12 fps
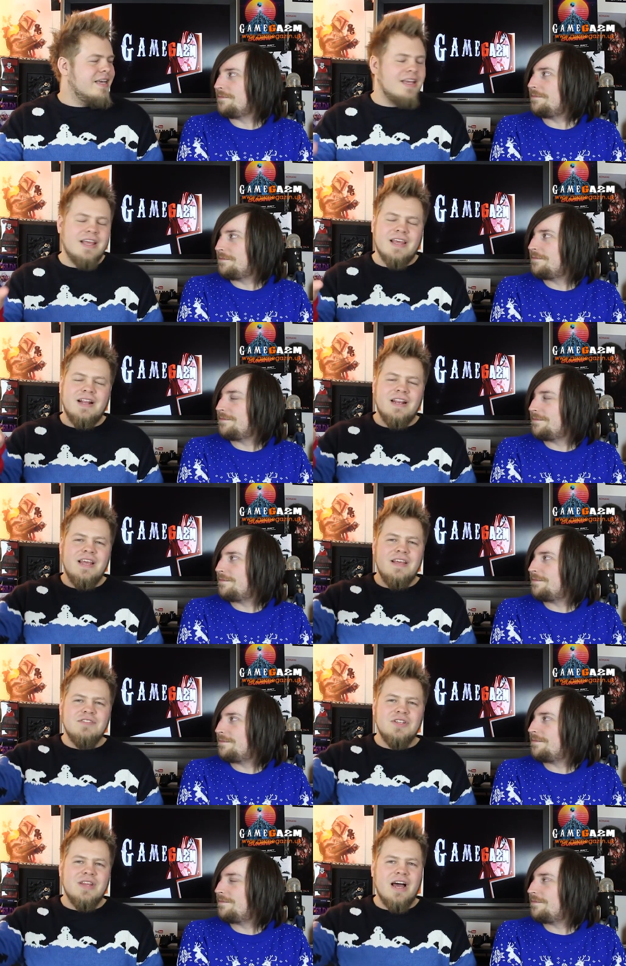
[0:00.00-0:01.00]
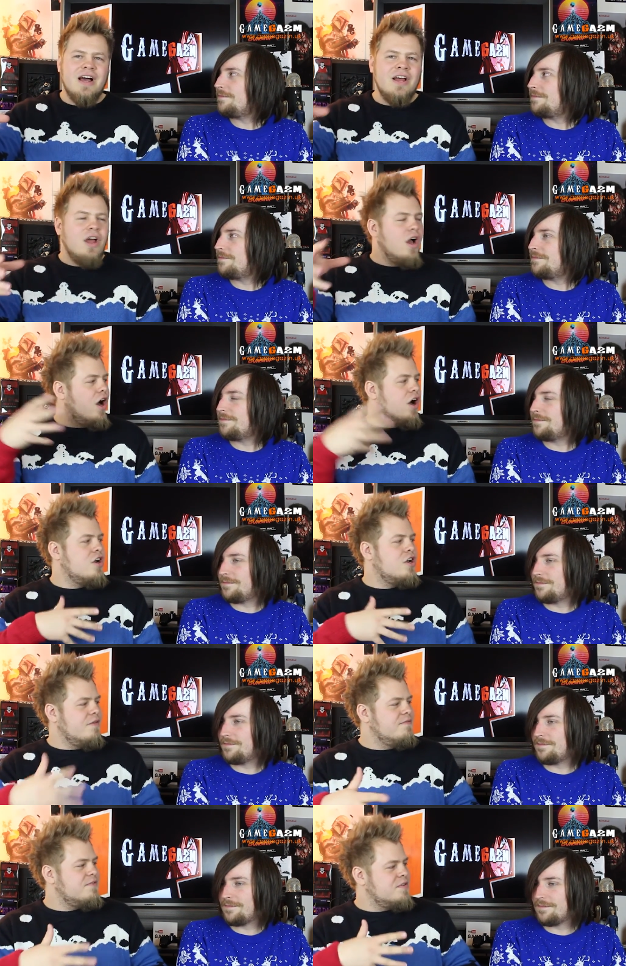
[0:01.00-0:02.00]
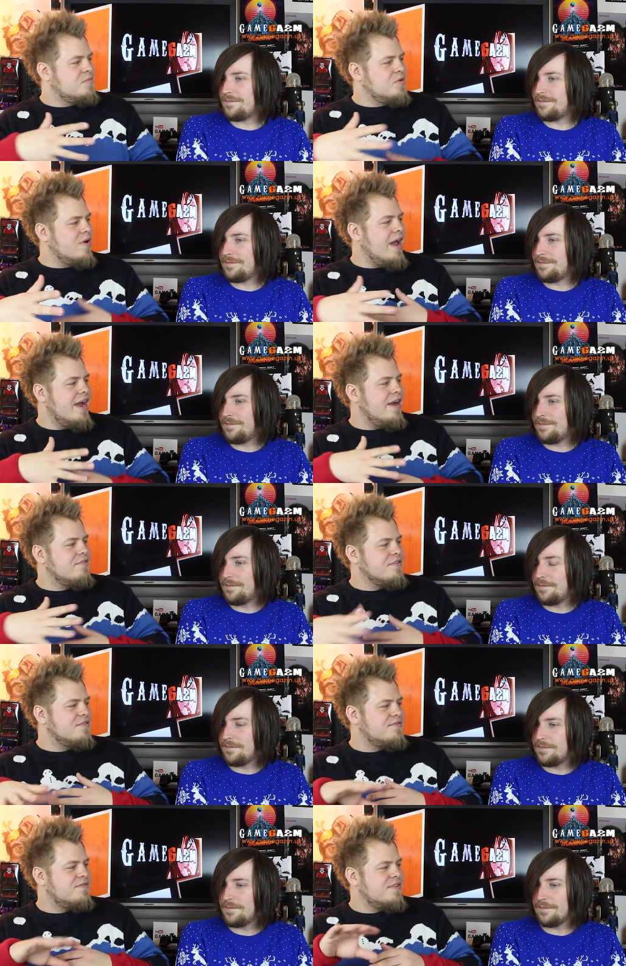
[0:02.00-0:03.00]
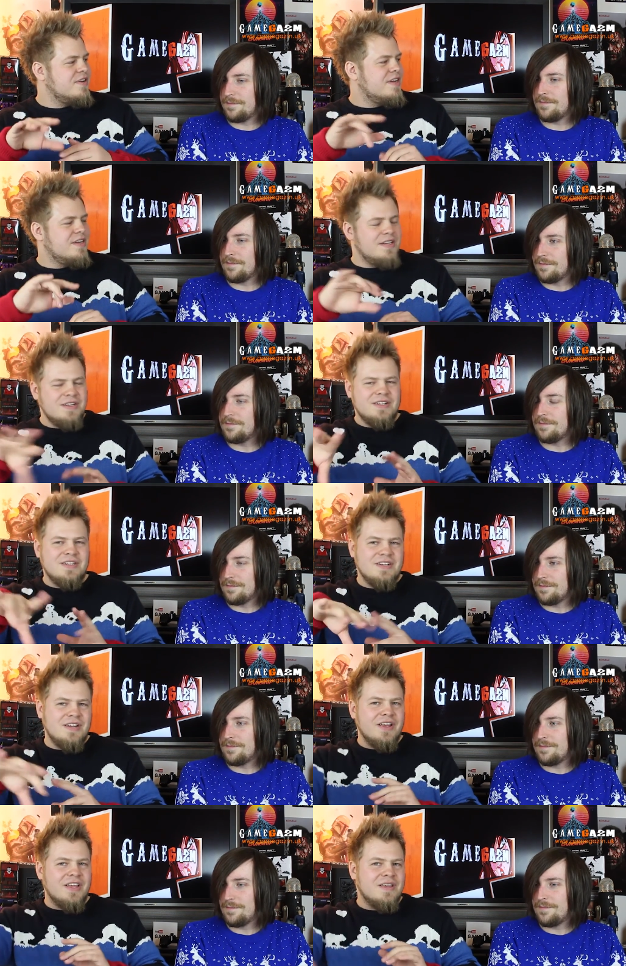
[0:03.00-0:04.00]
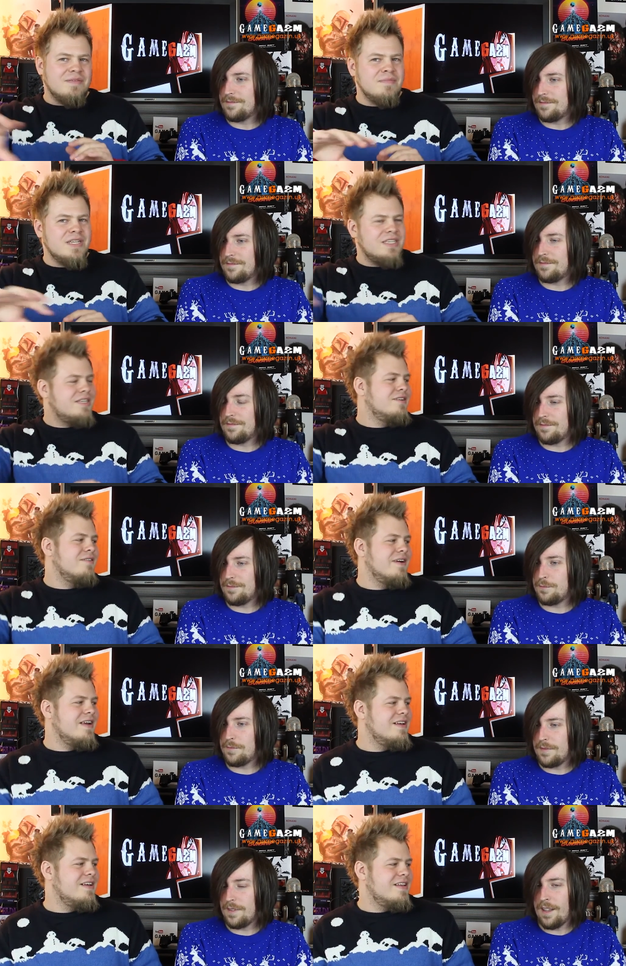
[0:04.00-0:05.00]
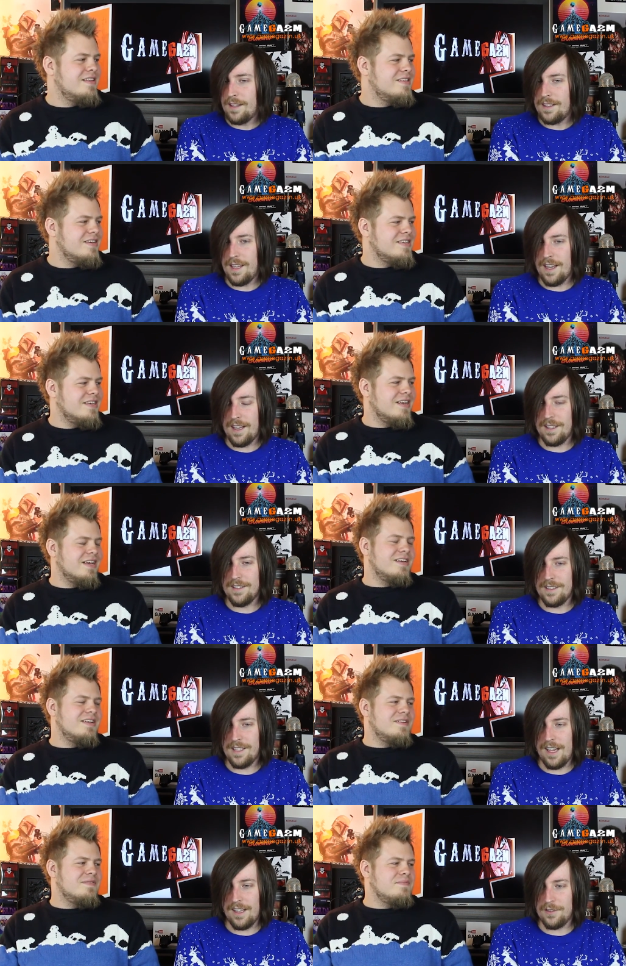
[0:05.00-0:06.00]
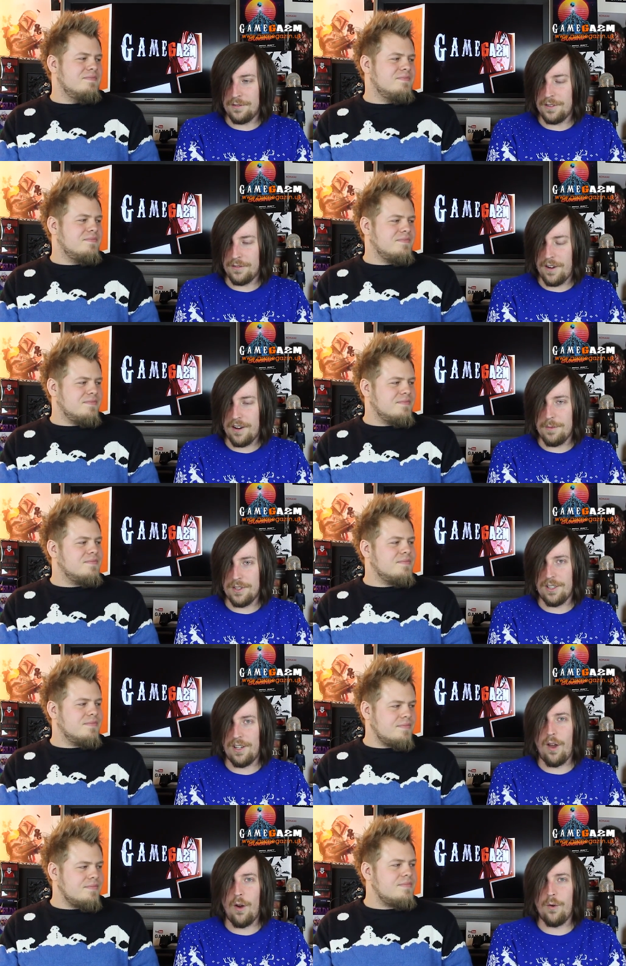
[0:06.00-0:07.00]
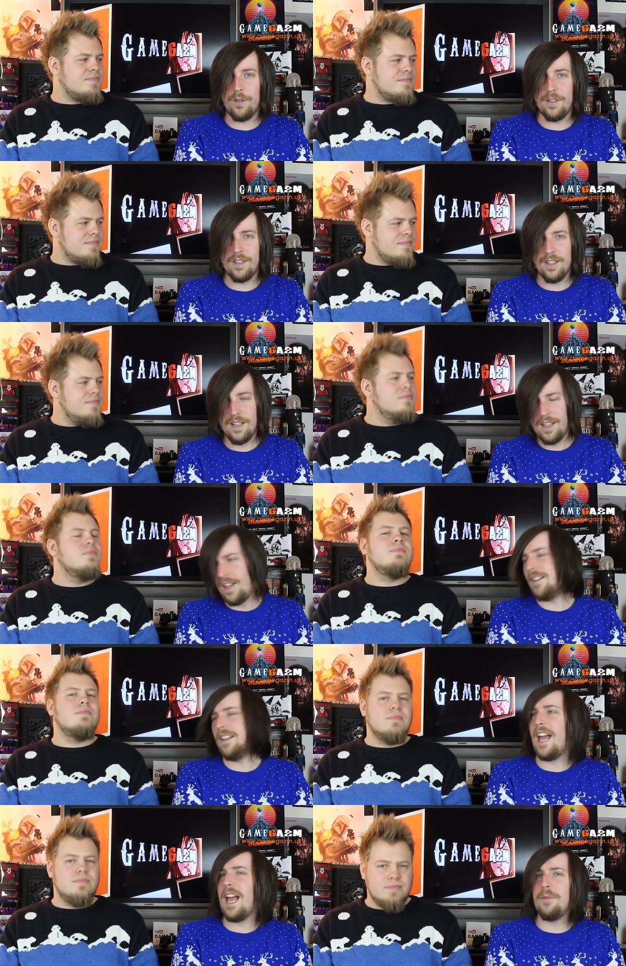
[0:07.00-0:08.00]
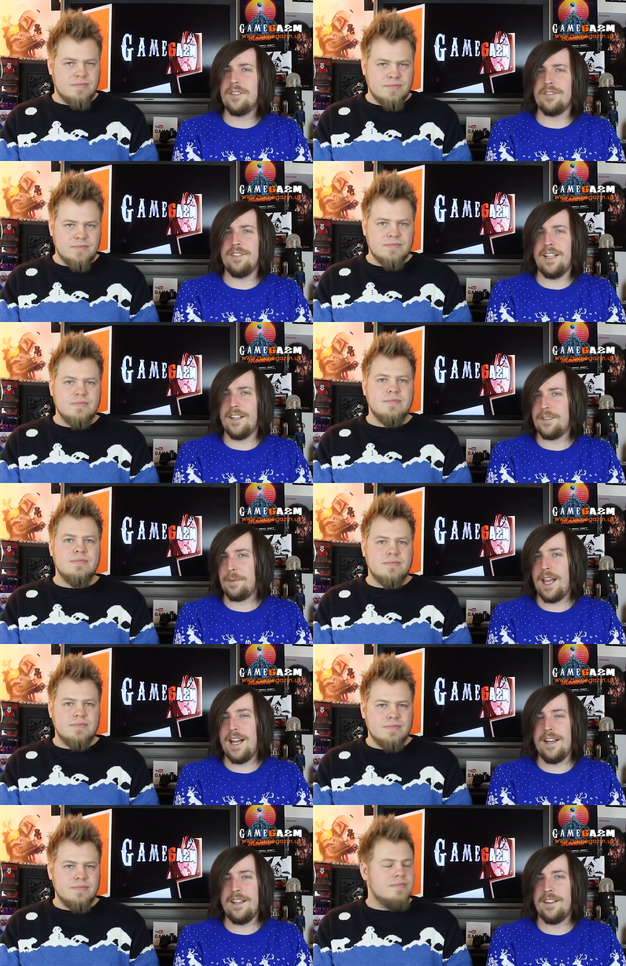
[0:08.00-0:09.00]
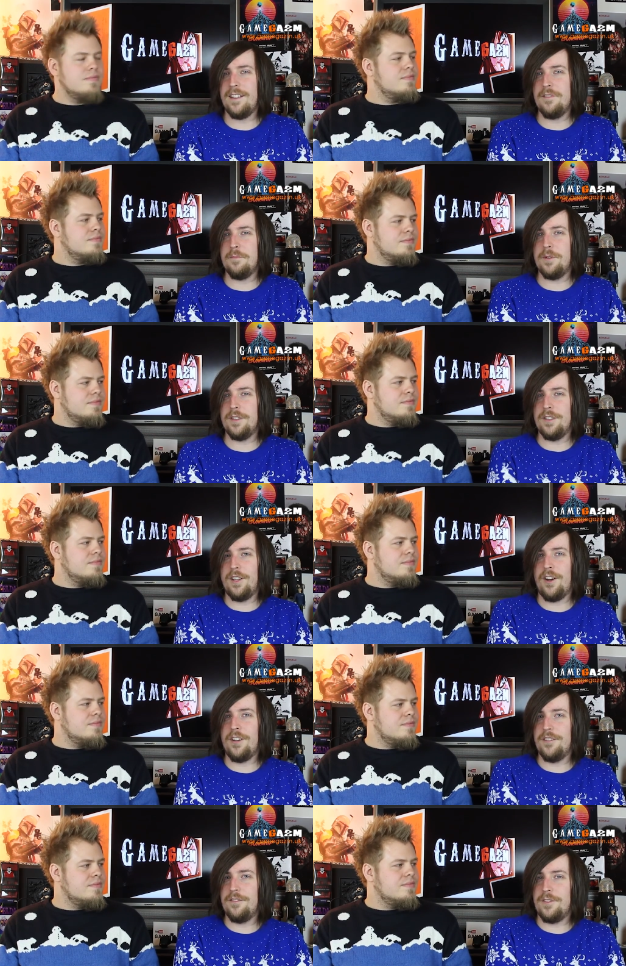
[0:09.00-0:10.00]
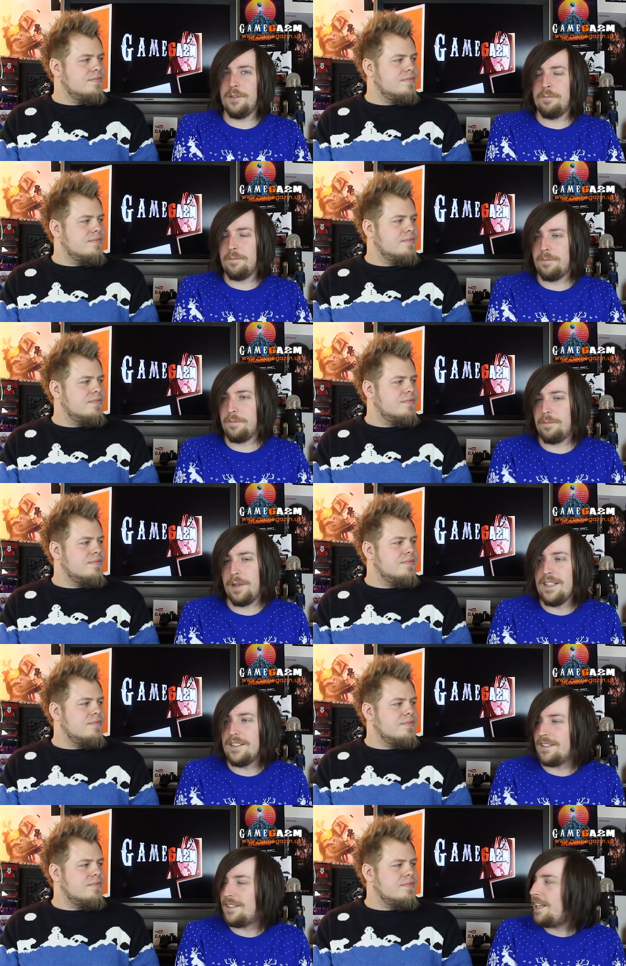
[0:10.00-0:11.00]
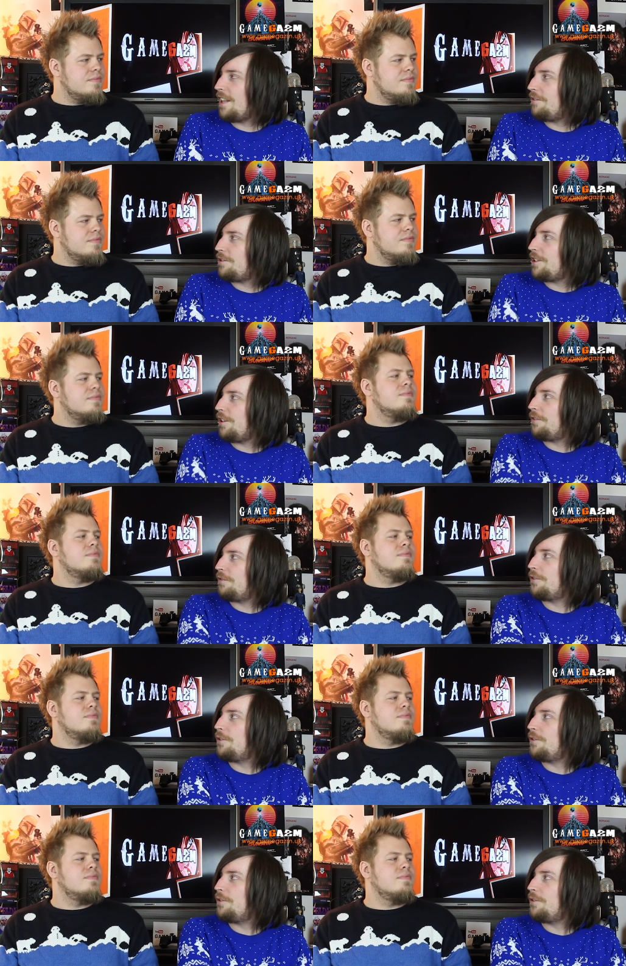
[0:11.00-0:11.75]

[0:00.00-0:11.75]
Speaker 1: it. It leaves you that uncomfortable air of like mystery yeah, it?
Speaker 2: yeah. You're you're very much alone, and the game doesn't really explain anything, but you kind of you piece it together as you go